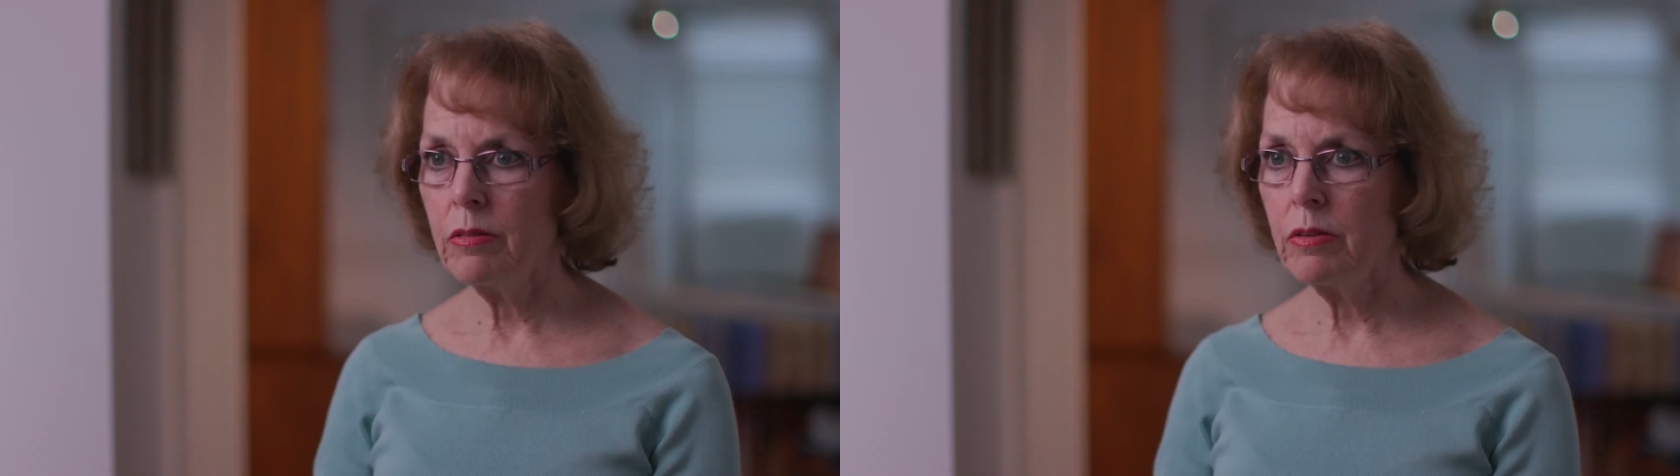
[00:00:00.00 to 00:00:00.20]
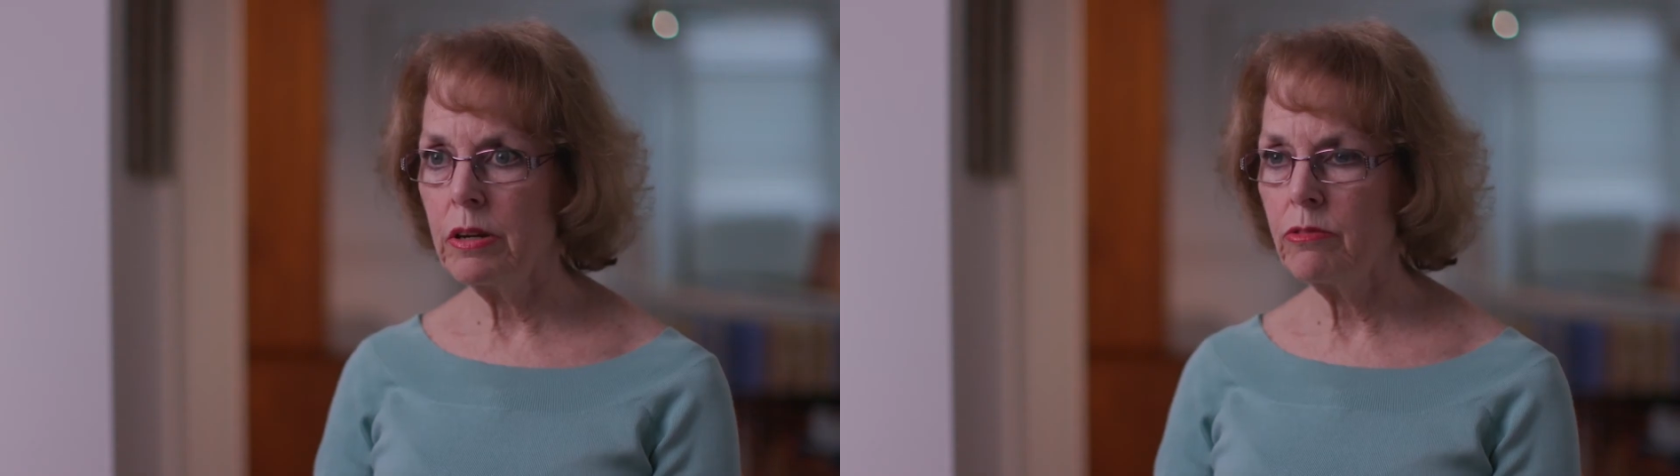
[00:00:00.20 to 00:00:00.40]

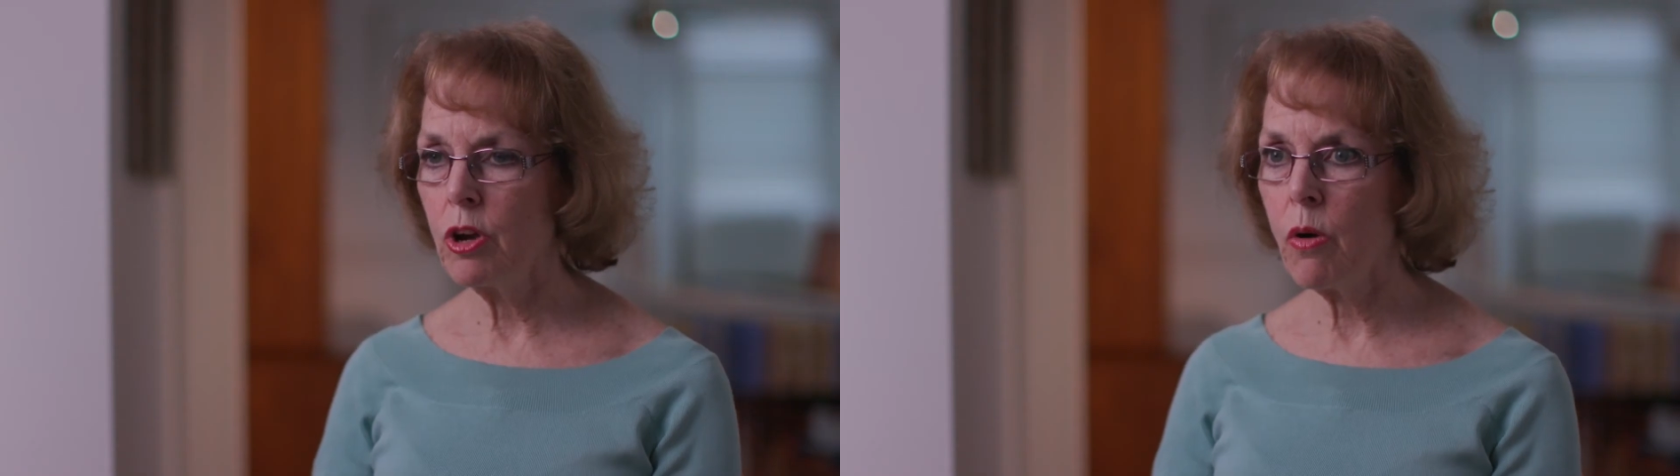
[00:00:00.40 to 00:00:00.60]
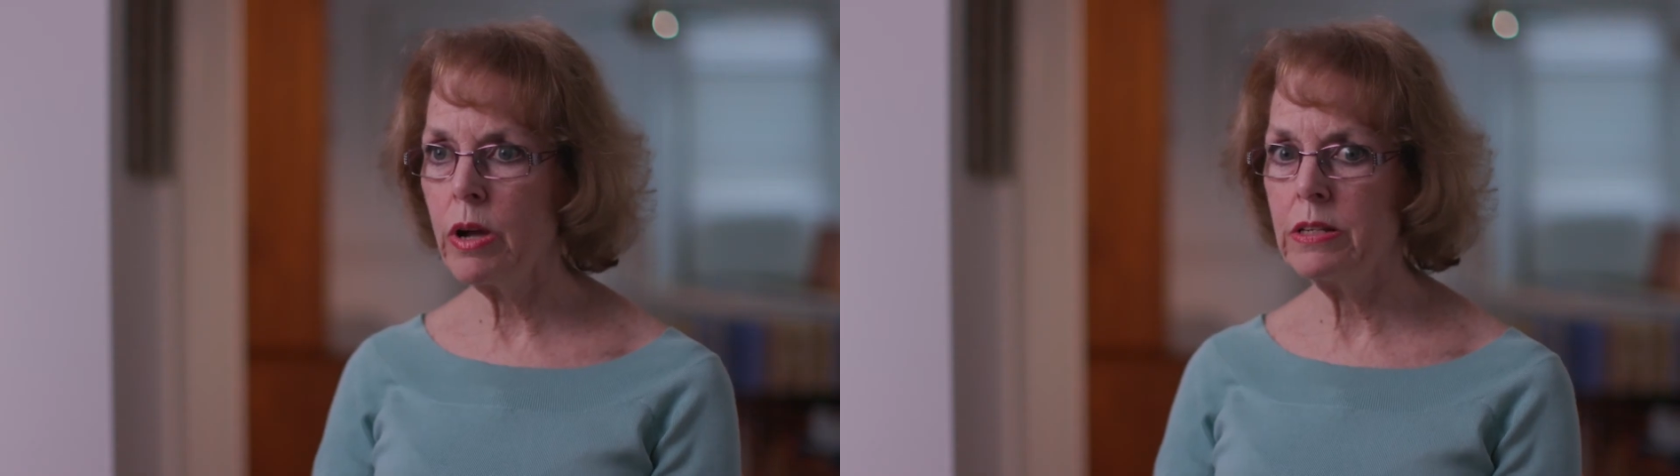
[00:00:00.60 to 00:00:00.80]
when you have
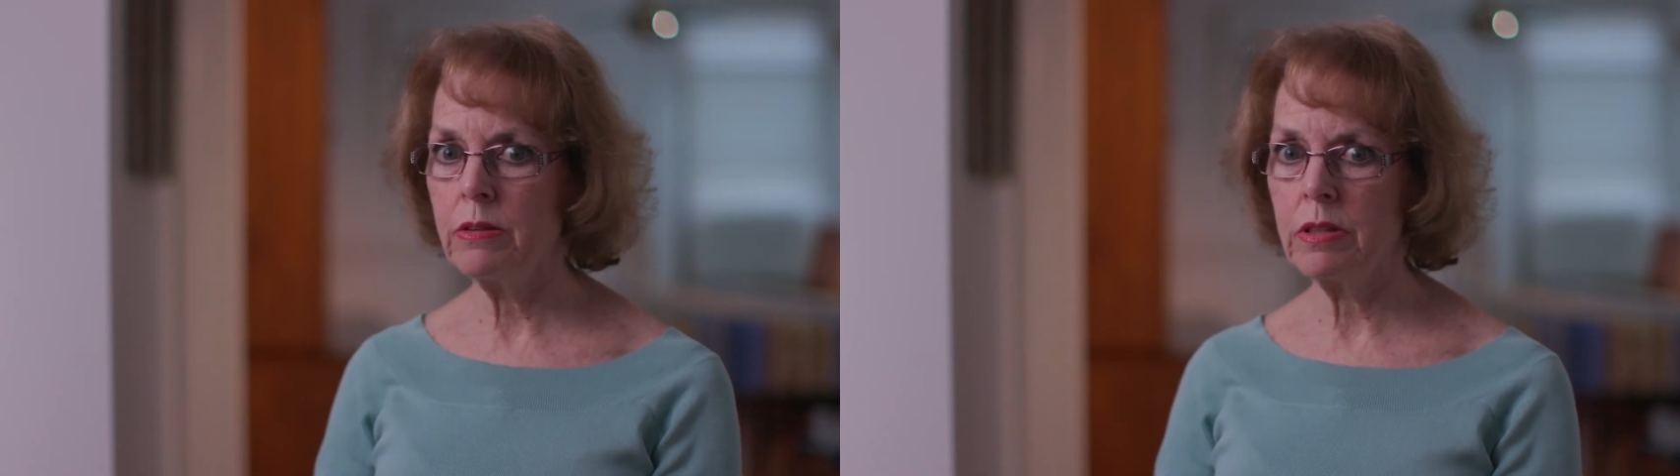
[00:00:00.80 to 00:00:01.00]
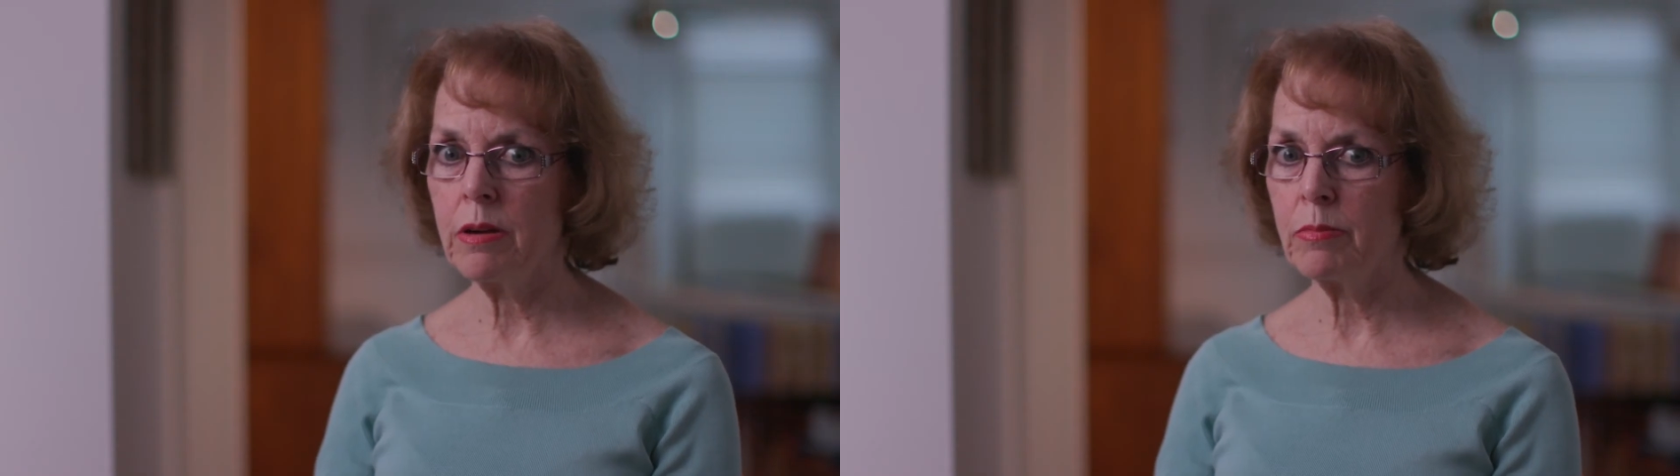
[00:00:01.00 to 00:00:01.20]
no idea
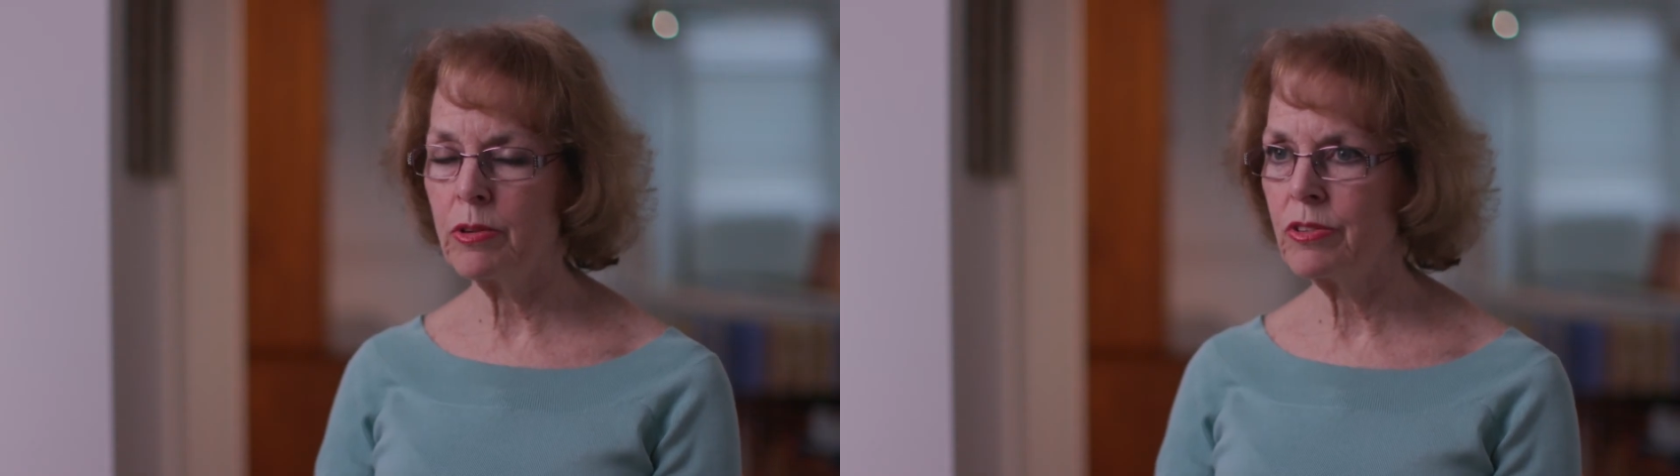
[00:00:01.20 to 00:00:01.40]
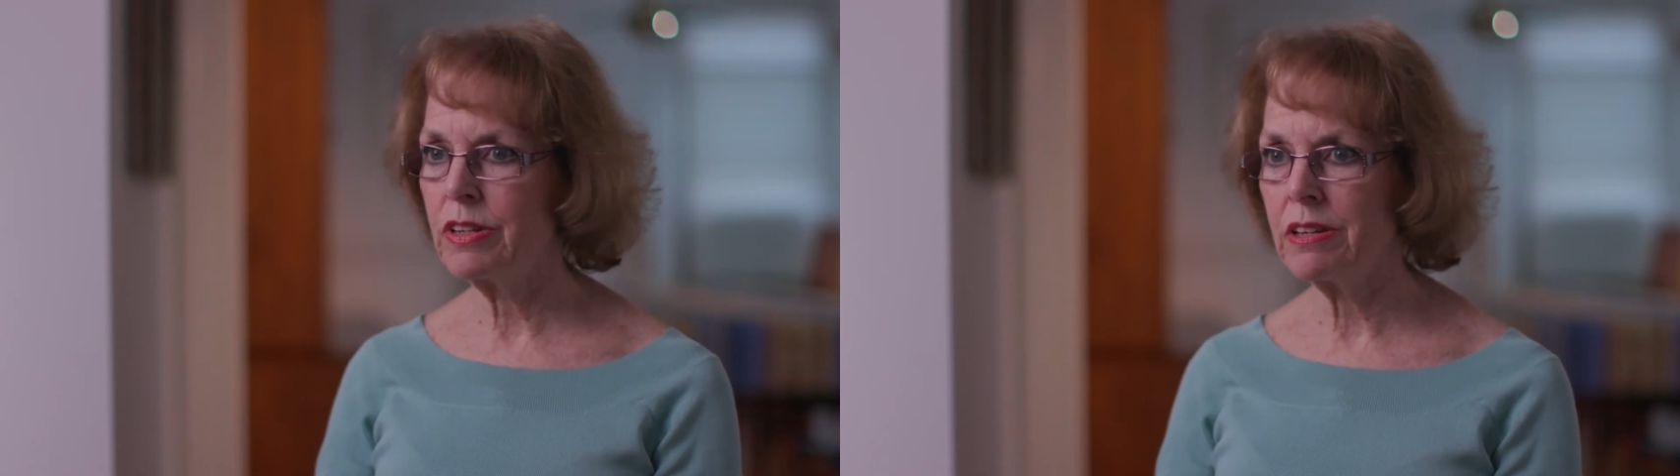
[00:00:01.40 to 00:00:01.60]
where that
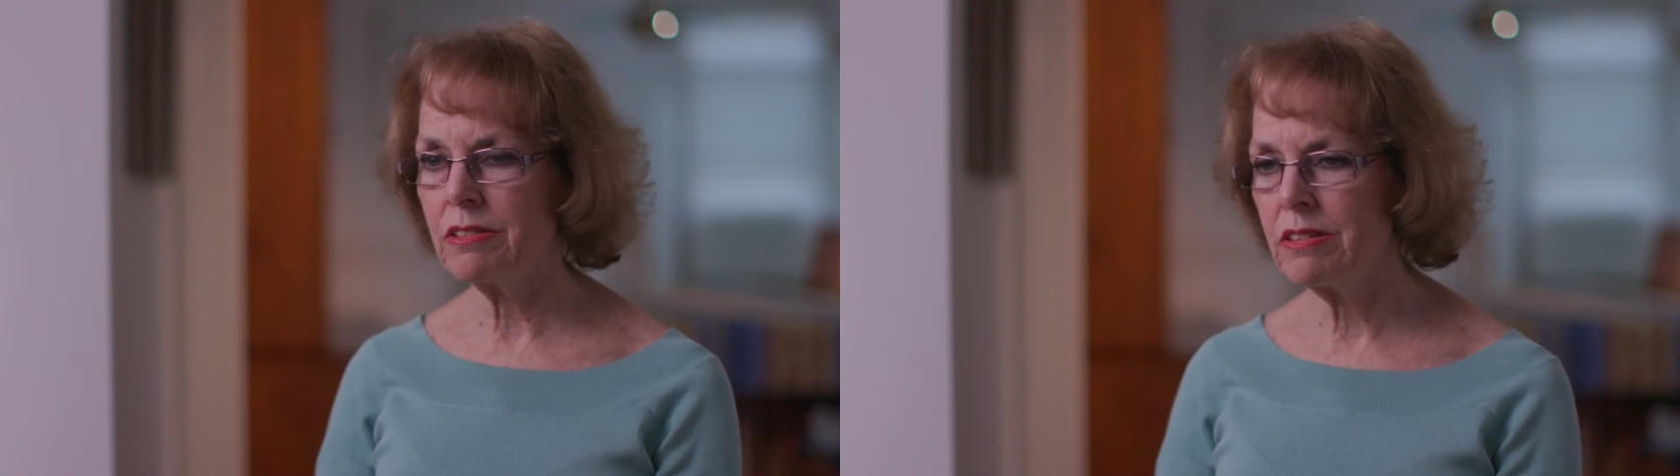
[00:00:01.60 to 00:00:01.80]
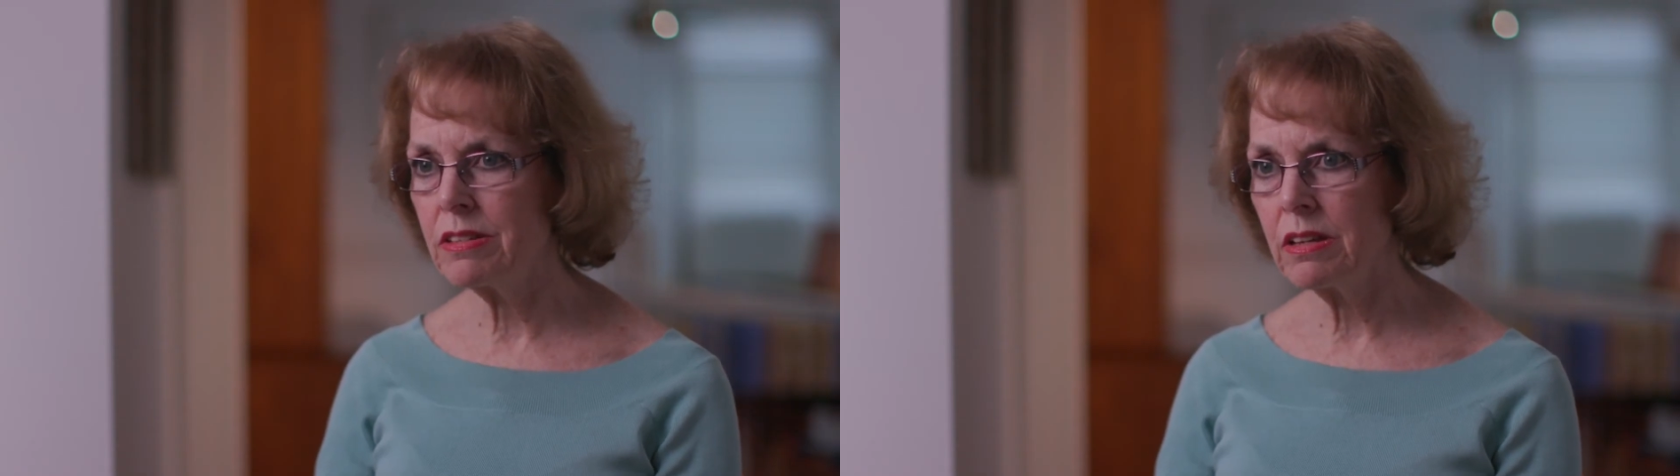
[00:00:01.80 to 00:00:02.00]
person
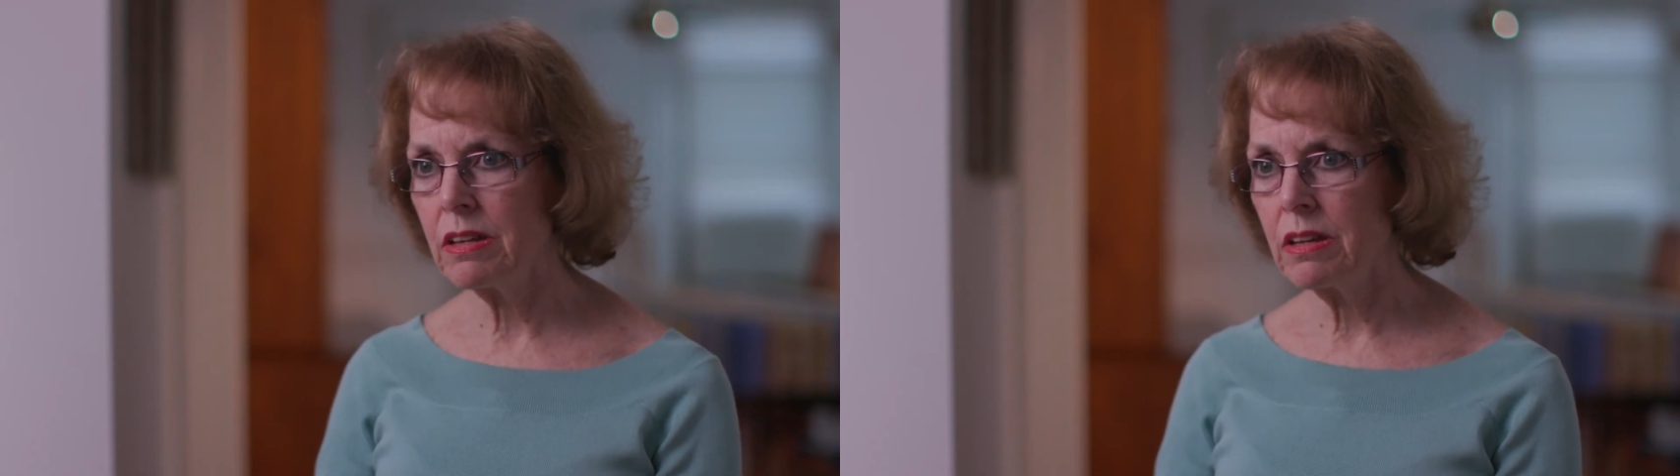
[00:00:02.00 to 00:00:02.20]
is,